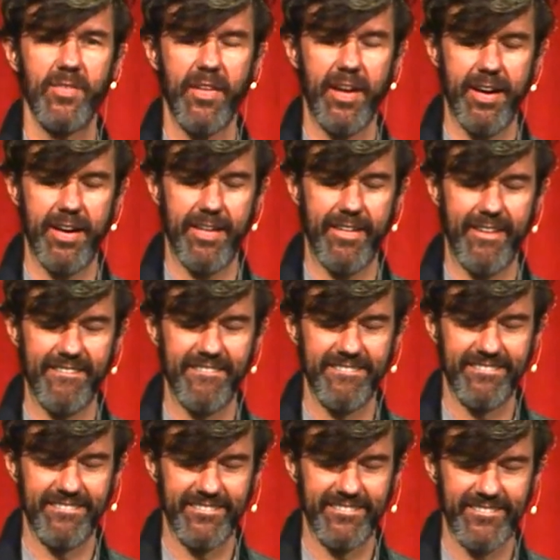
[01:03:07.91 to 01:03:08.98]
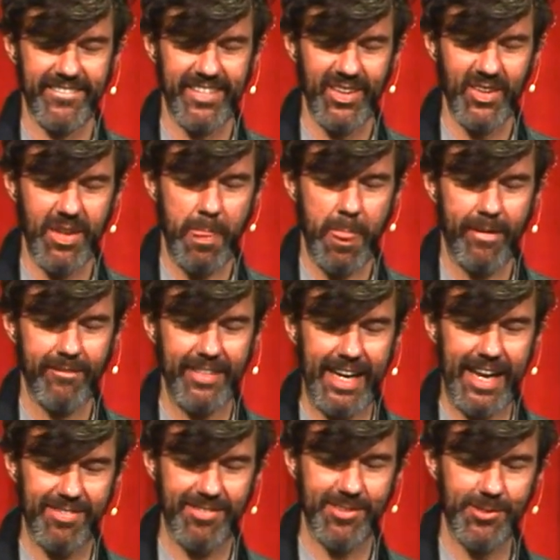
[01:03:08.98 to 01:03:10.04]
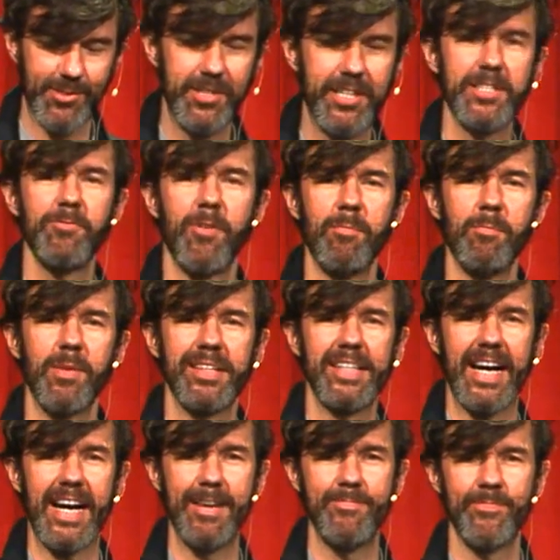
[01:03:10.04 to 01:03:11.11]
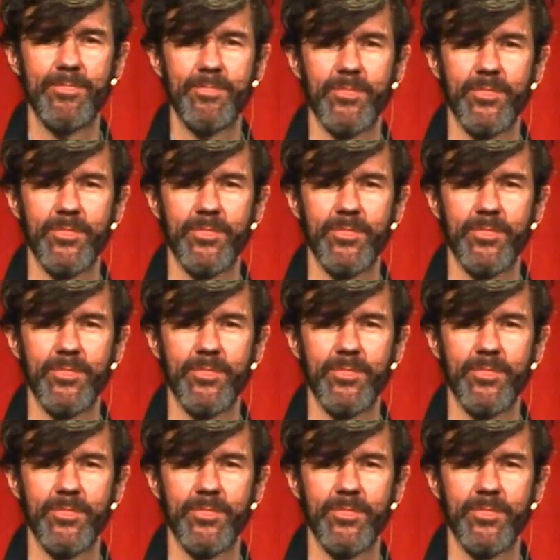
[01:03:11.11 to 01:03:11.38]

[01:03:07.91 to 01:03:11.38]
Uh, we'll have to do this one more time.